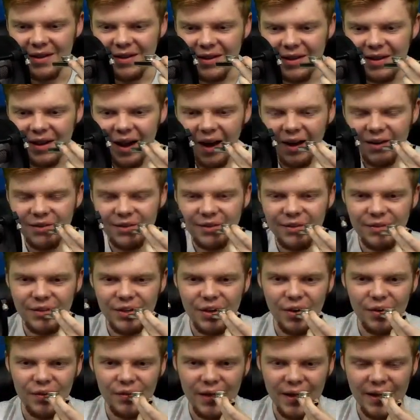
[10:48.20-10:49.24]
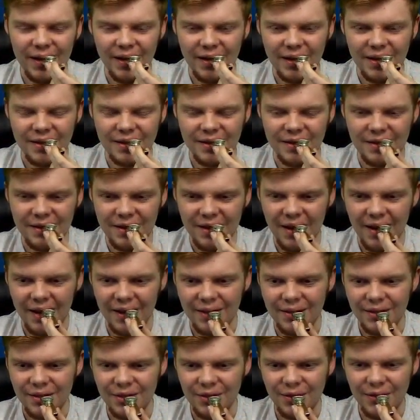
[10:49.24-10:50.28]
don't even know like I can
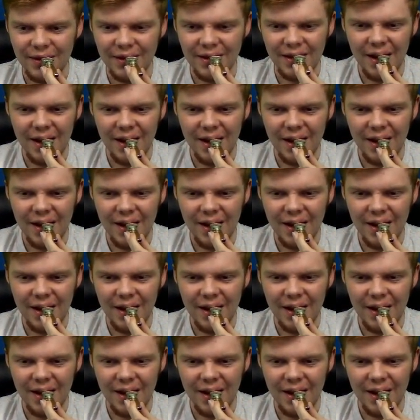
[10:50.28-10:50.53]
do it.